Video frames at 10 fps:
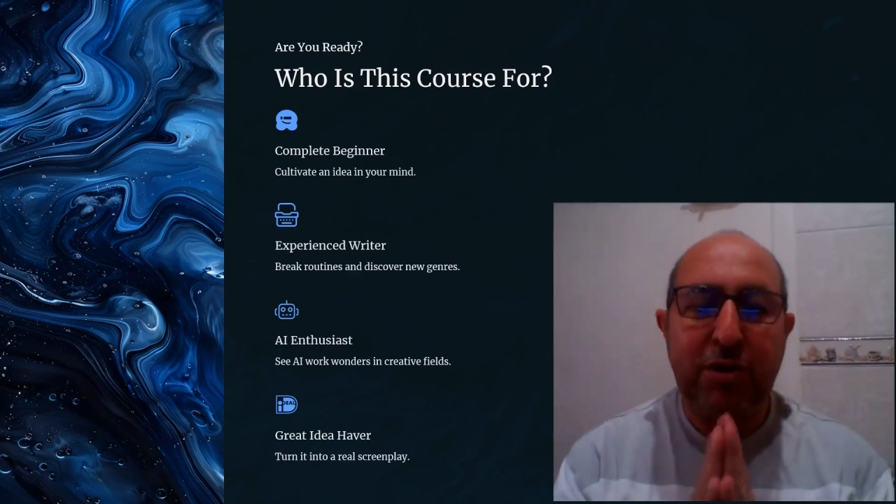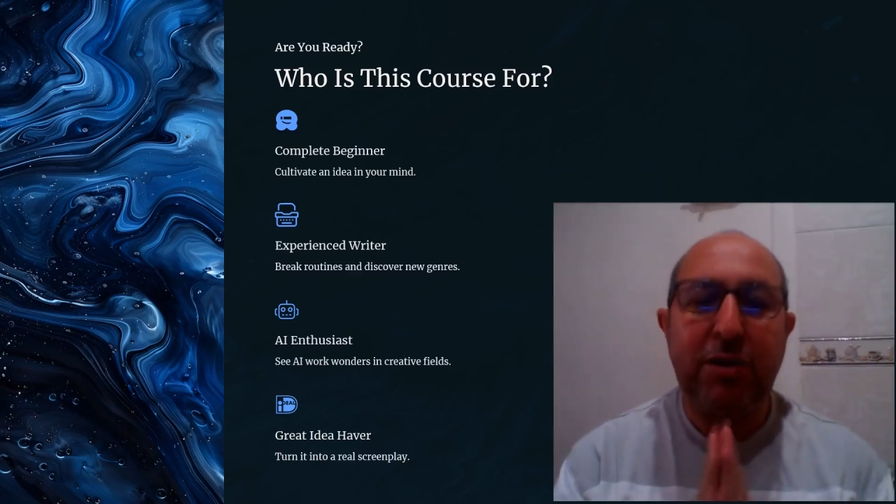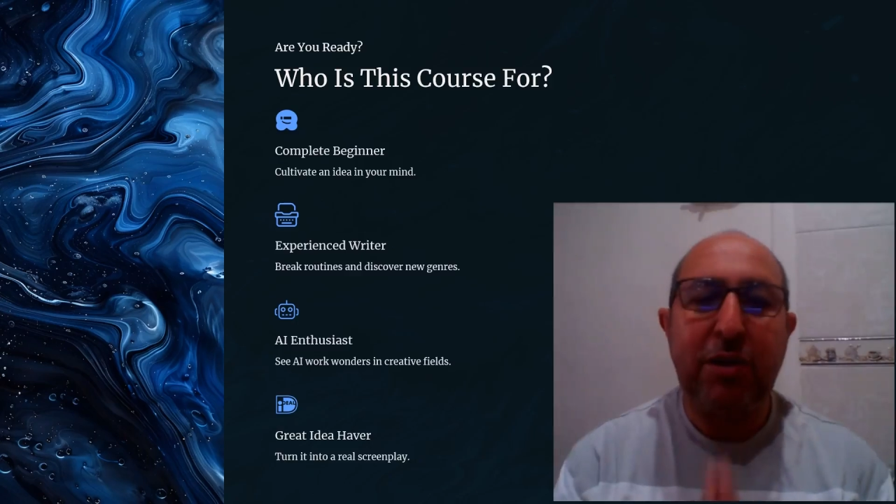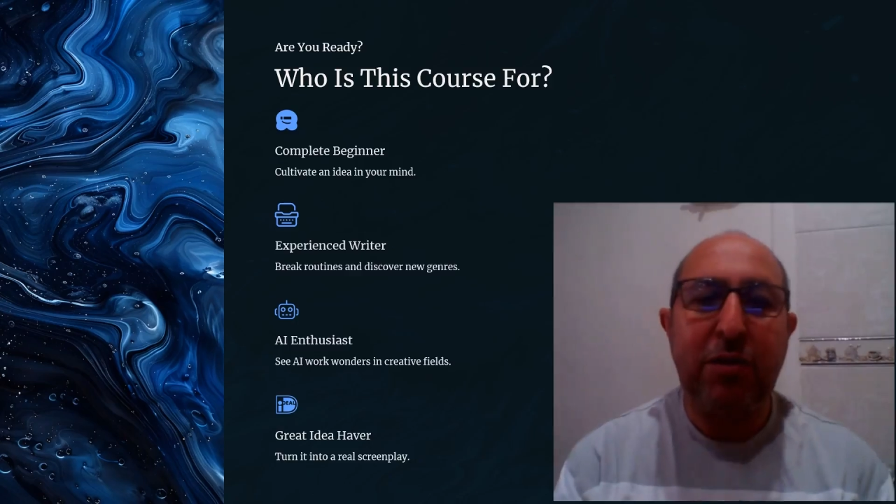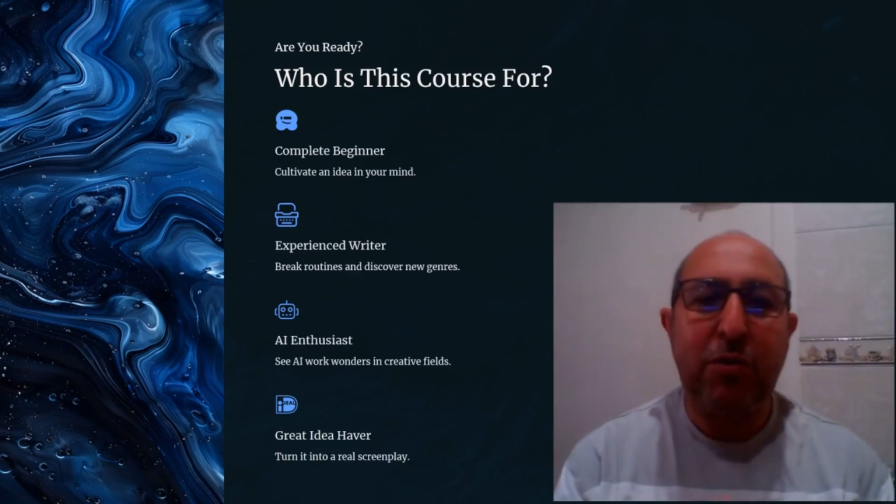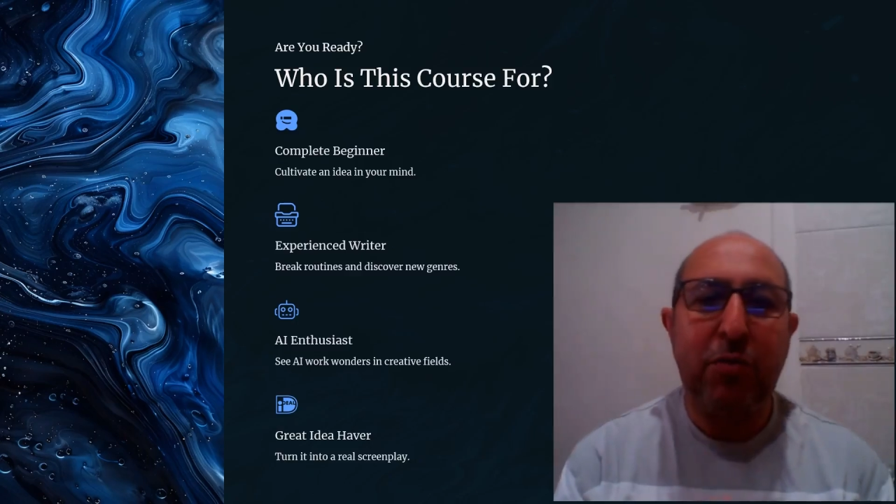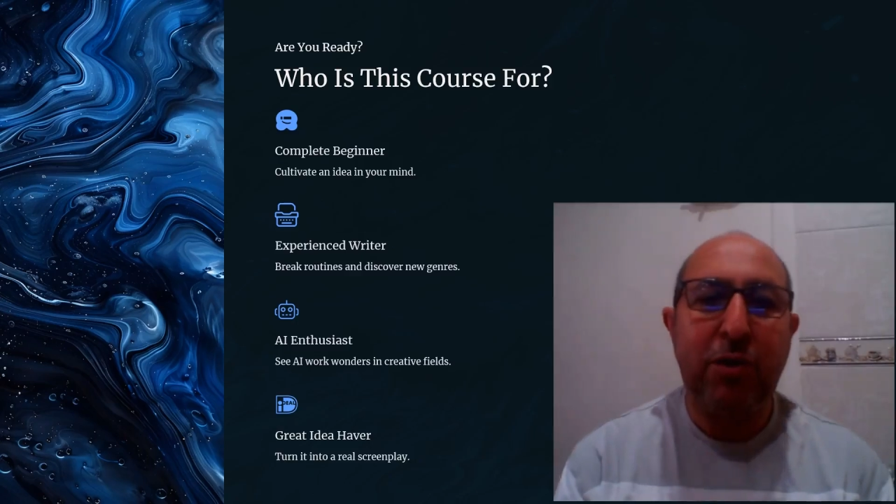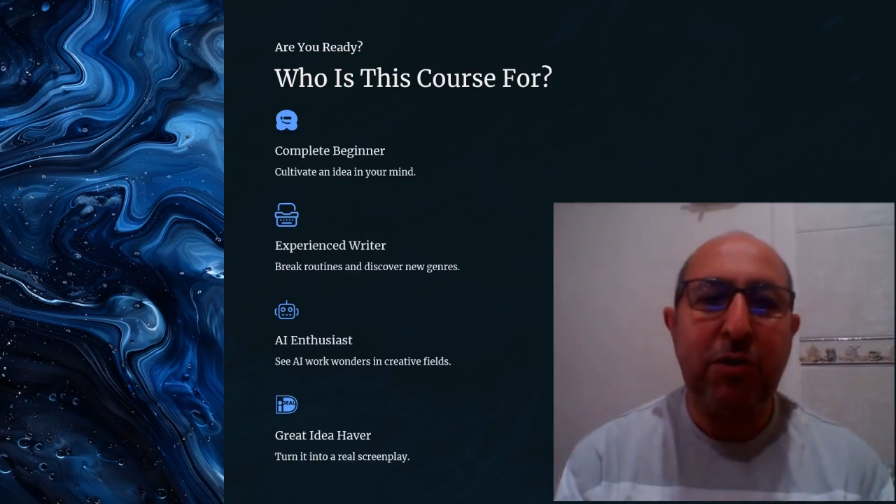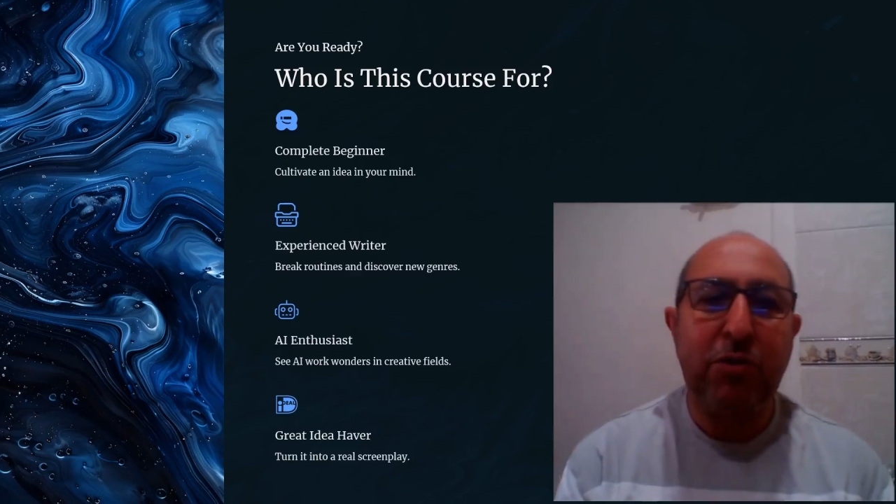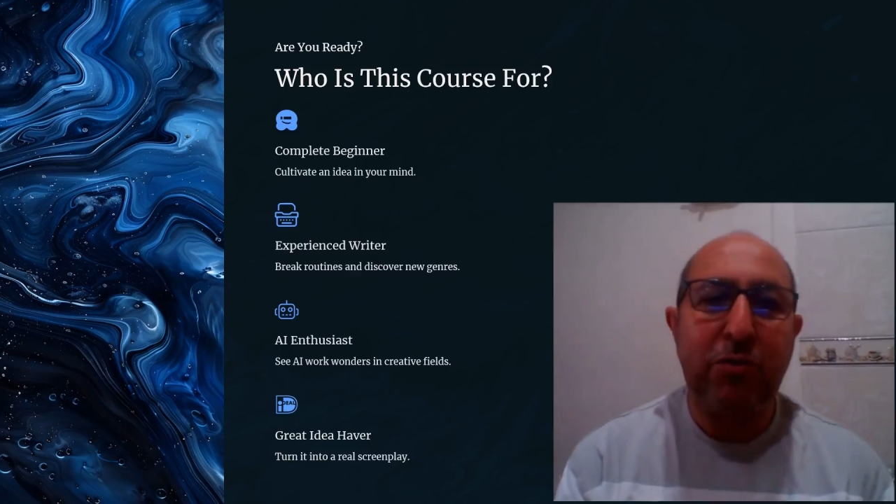it into a
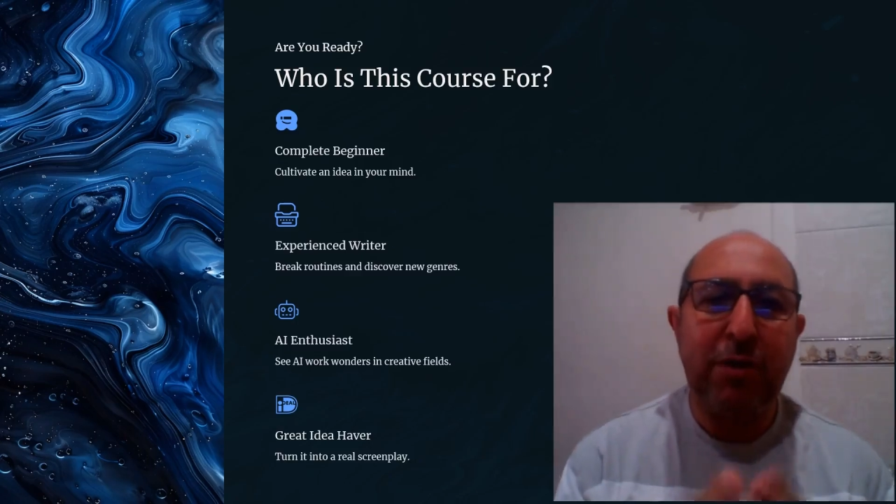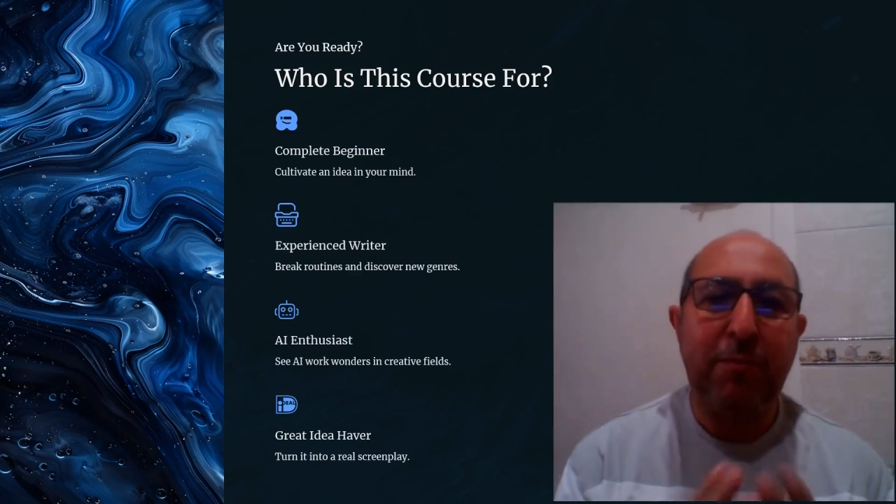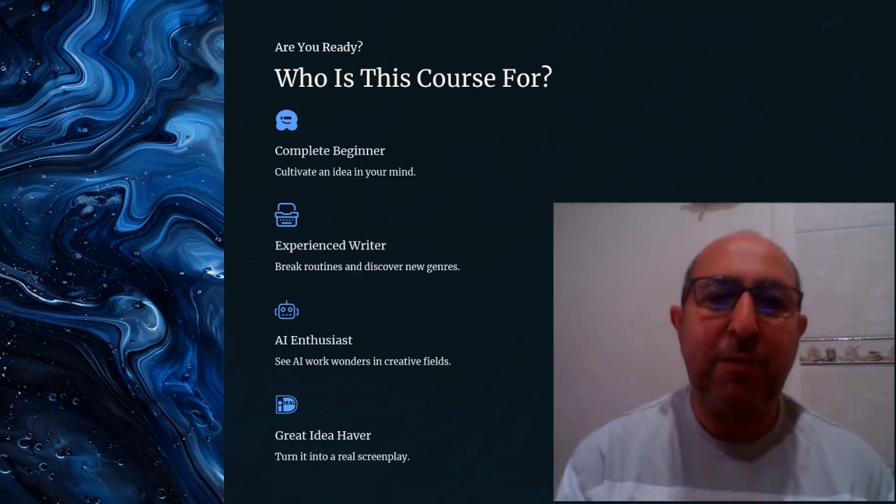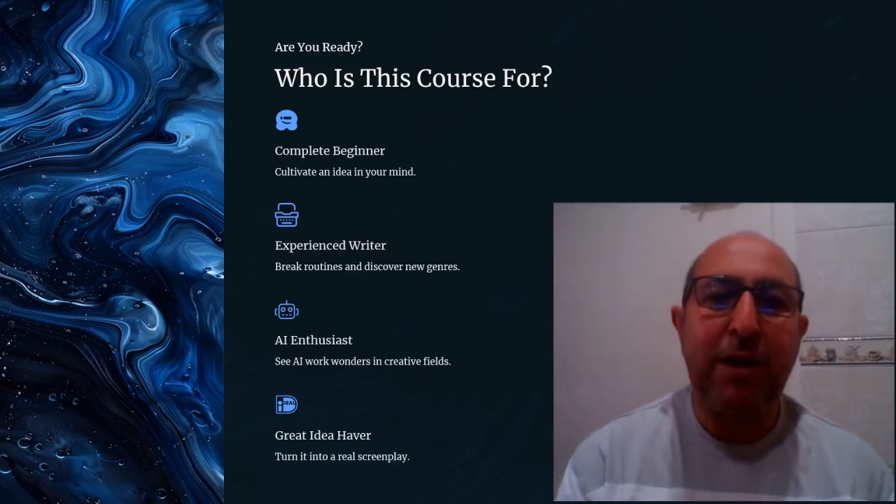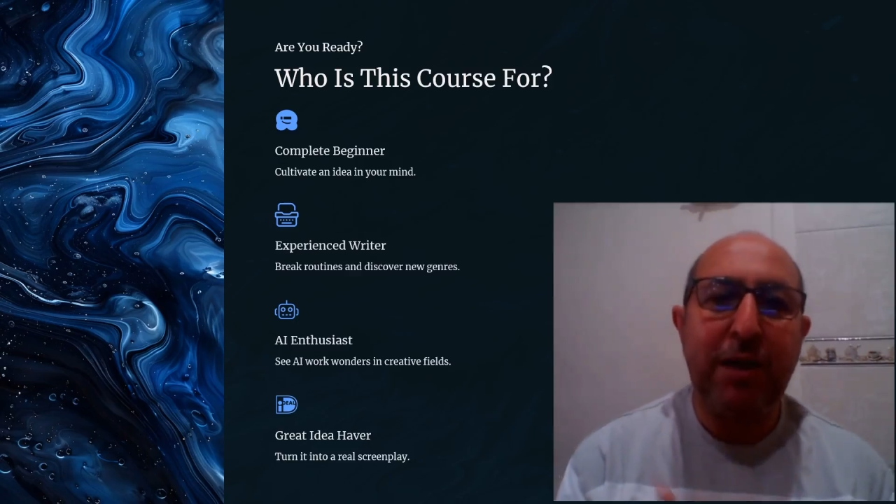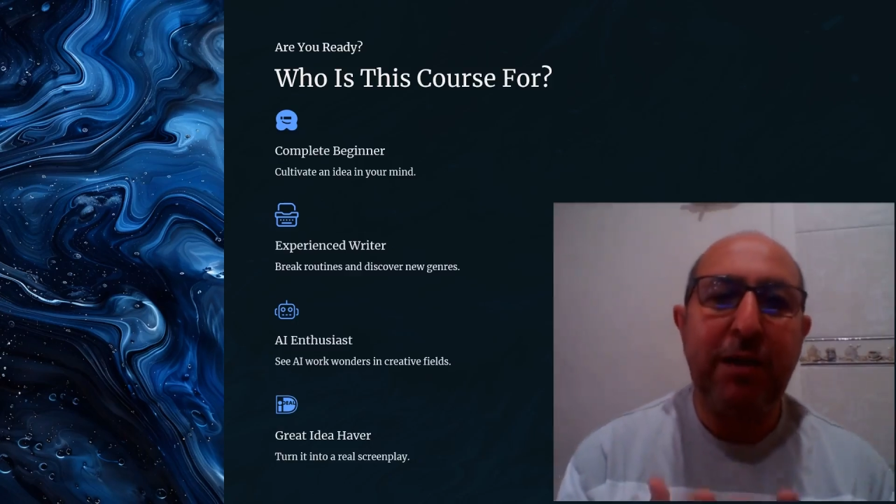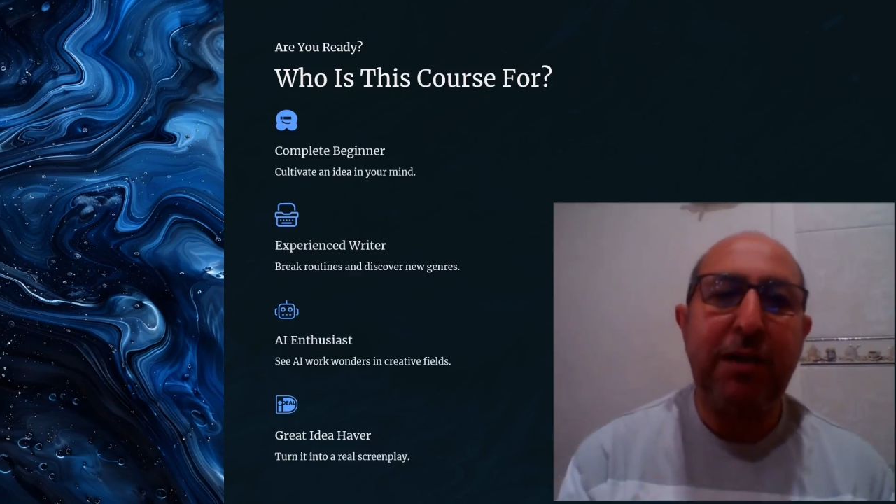real screenplay,